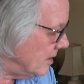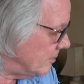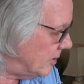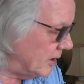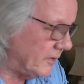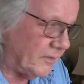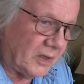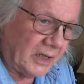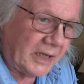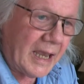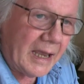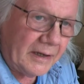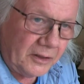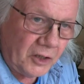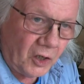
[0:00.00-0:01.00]
But
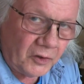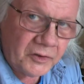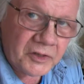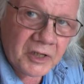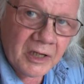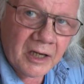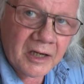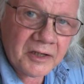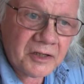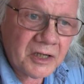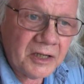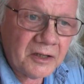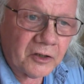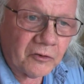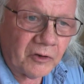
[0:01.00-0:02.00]
again, not until I
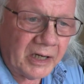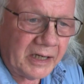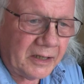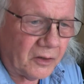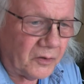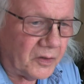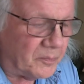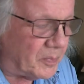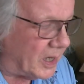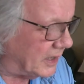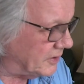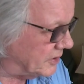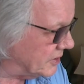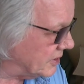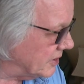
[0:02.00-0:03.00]
see the green on the
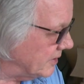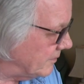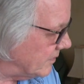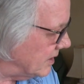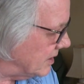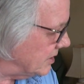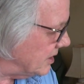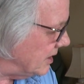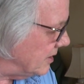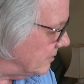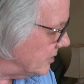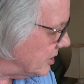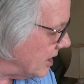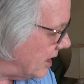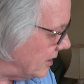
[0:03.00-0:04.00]
buds and see them
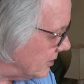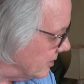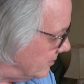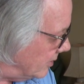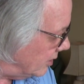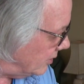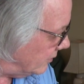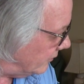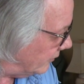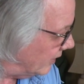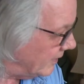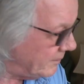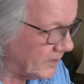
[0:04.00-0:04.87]
start to move.